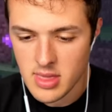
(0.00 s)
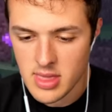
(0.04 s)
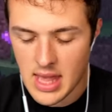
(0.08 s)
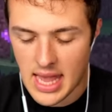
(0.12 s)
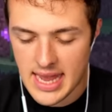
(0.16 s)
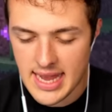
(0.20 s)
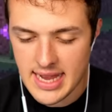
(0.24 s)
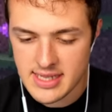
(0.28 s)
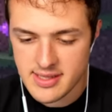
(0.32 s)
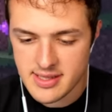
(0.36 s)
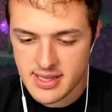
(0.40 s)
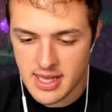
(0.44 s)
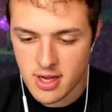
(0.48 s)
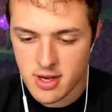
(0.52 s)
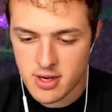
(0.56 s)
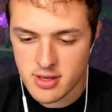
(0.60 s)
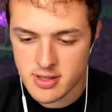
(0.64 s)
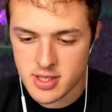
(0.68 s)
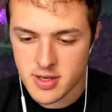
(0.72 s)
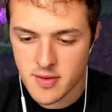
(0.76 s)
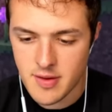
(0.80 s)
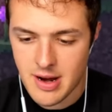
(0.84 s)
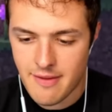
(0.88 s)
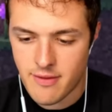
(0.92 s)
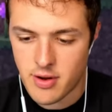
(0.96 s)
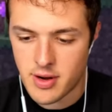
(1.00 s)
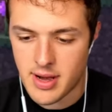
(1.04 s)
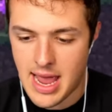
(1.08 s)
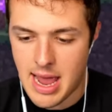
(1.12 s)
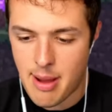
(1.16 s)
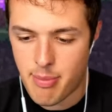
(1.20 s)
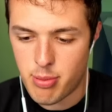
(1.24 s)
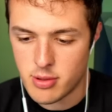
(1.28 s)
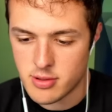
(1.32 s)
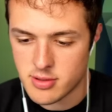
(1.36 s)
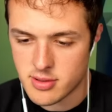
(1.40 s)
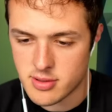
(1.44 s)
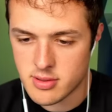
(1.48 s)
I guess they could survive on
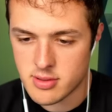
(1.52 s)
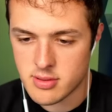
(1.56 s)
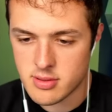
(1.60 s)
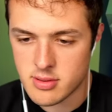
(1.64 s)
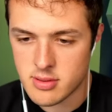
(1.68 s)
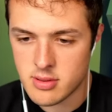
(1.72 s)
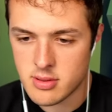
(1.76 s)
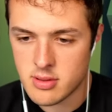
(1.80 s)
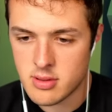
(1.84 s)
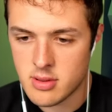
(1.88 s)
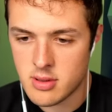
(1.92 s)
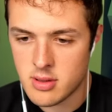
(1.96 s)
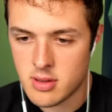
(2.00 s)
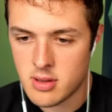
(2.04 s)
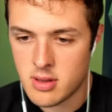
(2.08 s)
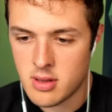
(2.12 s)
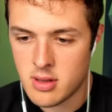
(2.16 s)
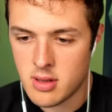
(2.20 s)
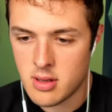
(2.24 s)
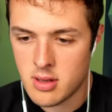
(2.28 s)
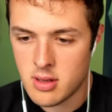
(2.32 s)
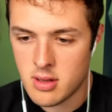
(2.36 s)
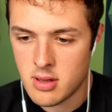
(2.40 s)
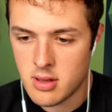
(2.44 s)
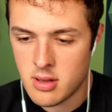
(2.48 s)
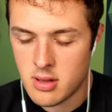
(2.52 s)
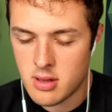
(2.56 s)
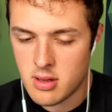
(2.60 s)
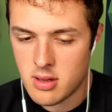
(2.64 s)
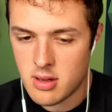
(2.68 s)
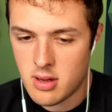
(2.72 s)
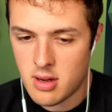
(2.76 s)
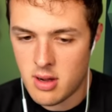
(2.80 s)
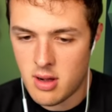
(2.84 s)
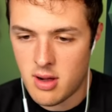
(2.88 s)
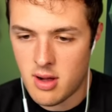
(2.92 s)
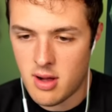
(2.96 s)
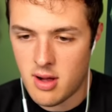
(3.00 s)
apples.
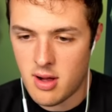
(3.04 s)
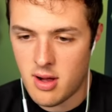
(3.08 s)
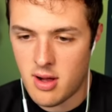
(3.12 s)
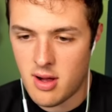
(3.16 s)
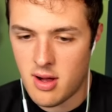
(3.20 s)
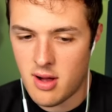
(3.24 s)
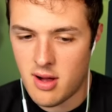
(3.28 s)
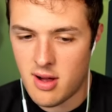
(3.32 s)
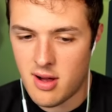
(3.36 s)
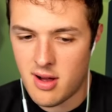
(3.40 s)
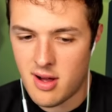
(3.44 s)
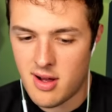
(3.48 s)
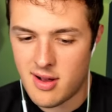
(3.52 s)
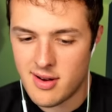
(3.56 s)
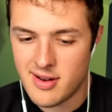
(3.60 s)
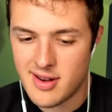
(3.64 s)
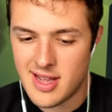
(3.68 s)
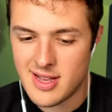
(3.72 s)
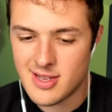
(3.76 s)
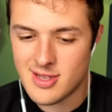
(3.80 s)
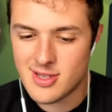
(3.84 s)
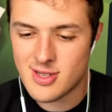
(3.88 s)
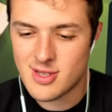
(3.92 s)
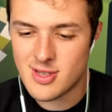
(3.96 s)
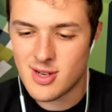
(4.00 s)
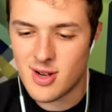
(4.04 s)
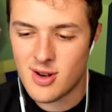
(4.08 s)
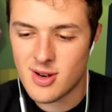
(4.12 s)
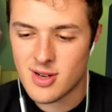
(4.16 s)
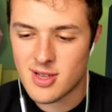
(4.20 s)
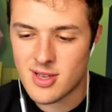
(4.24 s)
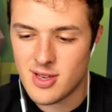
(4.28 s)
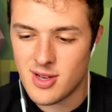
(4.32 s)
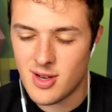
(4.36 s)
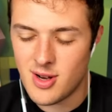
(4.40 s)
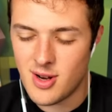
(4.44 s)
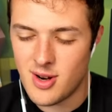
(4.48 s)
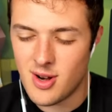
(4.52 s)
Aw, that's so
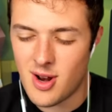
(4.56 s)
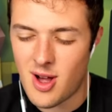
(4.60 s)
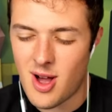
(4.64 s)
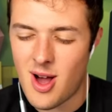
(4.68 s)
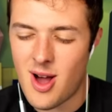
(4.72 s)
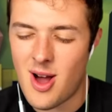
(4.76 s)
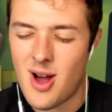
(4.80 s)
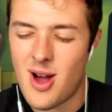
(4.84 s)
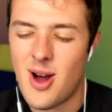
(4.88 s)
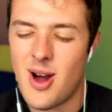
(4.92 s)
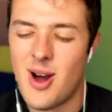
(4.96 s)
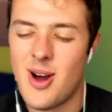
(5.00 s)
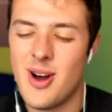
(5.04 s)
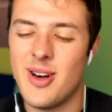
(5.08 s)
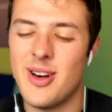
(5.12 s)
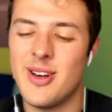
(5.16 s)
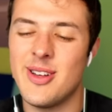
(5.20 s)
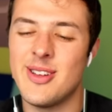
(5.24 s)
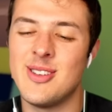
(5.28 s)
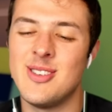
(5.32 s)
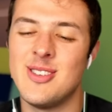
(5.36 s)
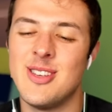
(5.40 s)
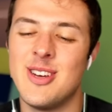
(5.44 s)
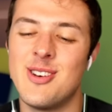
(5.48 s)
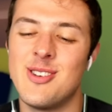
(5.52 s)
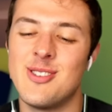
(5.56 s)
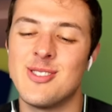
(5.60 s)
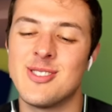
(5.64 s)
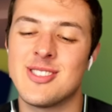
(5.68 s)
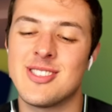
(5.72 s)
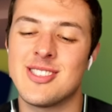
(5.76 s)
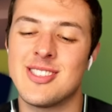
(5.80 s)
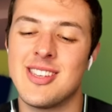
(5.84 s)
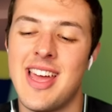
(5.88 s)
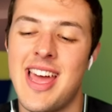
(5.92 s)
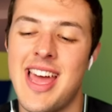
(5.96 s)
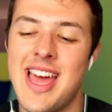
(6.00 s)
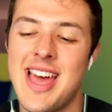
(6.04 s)
cute. Oh, little
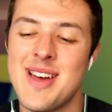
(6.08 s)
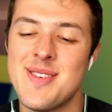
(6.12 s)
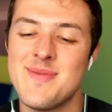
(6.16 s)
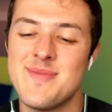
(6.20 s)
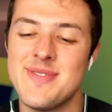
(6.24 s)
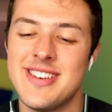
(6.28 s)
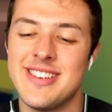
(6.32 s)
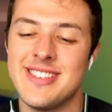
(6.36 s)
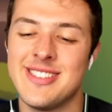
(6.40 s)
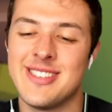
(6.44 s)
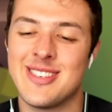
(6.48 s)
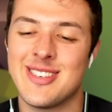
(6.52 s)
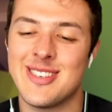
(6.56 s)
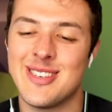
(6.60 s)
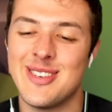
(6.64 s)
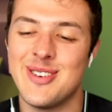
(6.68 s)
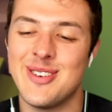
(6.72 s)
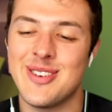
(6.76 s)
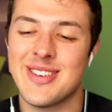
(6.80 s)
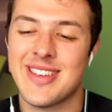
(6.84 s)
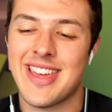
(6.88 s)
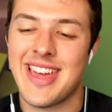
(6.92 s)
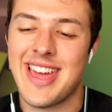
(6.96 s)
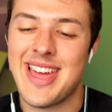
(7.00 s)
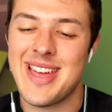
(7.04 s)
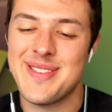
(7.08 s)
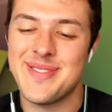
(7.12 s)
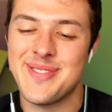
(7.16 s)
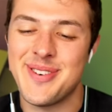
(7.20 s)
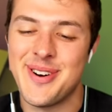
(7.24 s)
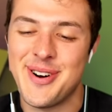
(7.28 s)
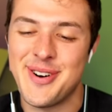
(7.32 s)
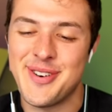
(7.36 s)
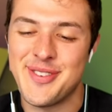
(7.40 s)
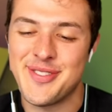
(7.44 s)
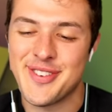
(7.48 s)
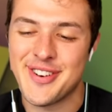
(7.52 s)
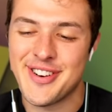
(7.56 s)
salmon too came
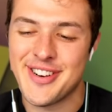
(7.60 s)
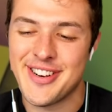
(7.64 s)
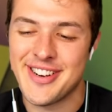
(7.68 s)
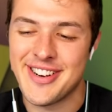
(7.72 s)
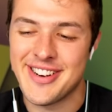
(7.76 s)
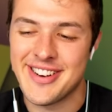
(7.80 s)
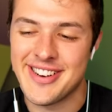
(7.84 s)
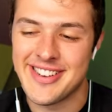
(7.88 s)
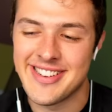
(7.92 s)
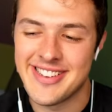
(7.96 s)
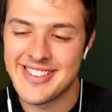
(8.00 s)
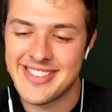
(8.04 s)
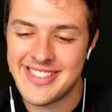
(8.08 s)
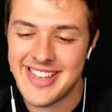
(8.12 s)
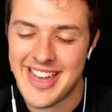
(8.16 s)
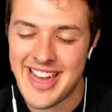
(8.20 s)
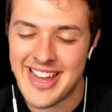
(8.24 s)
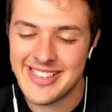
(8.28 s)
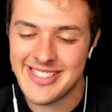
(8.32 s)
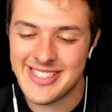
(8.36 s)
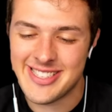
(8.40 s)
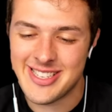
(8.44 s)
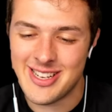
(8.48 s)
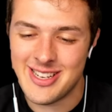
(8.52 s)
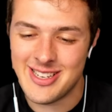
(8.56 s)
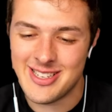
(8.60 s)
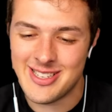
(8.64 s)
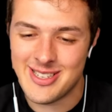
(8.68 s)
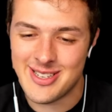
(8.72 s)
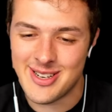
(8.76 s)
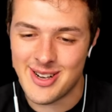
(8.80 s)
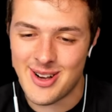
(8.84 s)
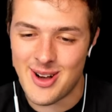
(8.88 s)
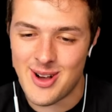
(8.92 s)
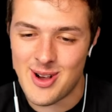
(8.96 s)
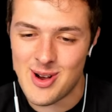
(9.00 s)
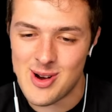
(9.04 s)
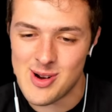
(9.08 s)
over. That's
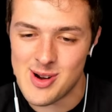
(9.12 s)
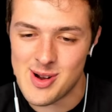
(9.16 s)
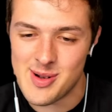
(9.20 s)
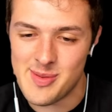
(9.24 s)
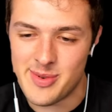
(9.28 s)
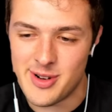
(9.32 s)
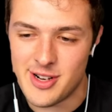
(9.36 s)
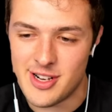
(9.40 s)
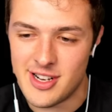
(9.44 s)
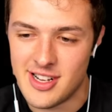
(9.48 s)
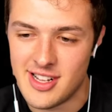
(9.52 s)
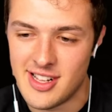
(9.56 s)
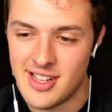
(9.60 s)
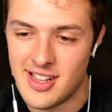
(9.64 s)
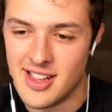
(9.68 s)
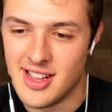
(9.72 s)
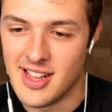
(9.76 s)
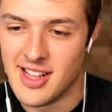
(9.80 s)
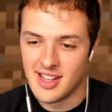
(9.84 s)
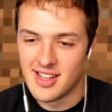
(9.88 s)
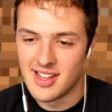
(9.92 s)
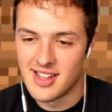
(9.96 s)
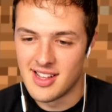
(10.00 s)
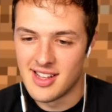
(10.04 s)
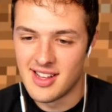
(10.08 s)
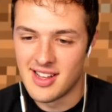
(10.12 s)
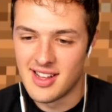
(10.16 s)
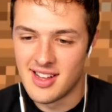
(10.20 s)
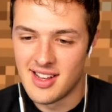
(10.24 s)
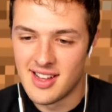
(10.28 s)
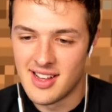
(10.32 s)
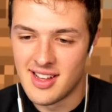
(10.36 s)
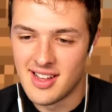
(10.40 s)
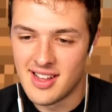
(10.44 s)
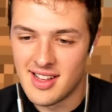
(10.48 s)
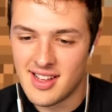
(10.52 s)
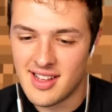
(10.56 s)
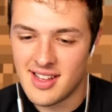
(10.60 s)
adorable.
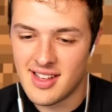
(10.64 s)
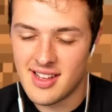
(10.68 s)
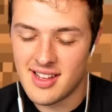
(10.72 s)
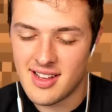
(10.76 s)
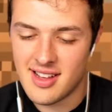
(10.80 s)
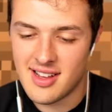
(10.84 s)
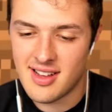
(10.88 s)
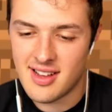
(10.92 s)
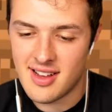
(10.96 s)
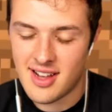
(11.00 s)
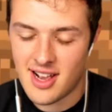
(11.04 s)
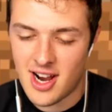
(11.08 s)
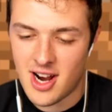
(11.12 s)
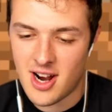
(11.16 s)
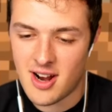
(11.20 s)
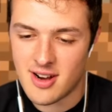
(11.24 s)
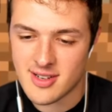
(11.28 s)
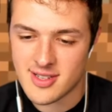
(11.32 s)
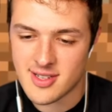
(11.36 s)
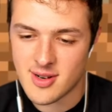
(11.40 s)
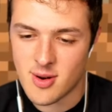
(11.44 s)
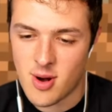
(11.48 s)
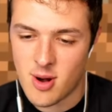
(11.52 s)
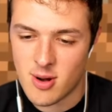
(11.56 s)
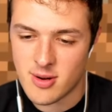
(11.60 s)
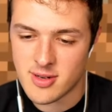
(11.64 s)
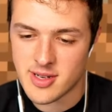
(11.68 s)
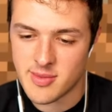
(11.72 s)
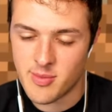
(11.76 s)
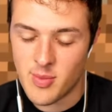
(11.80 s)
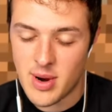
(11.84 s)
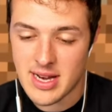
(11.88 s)
Oh, so wholesome.